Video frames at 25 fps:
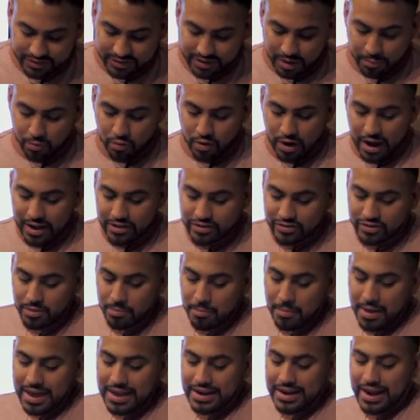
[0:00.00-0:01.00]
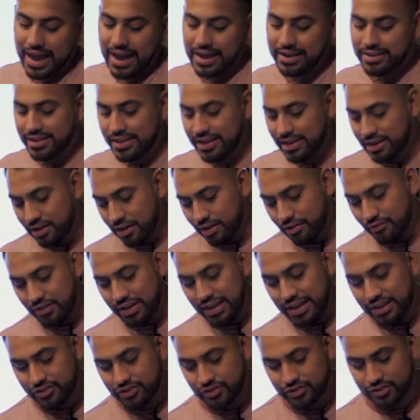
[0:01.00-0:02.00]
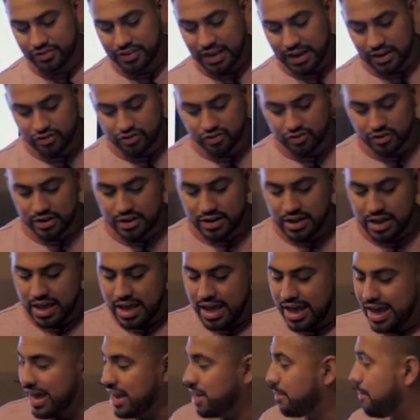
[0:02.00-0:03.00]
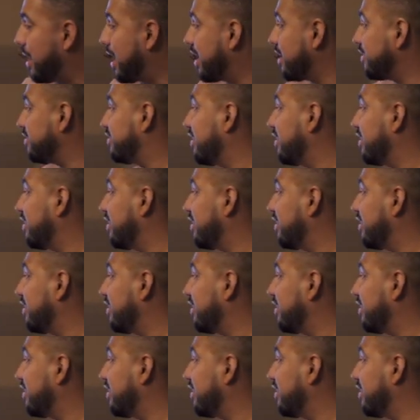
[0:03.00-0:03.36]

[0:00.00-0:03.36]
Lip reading: summarize the main idea of each section in about a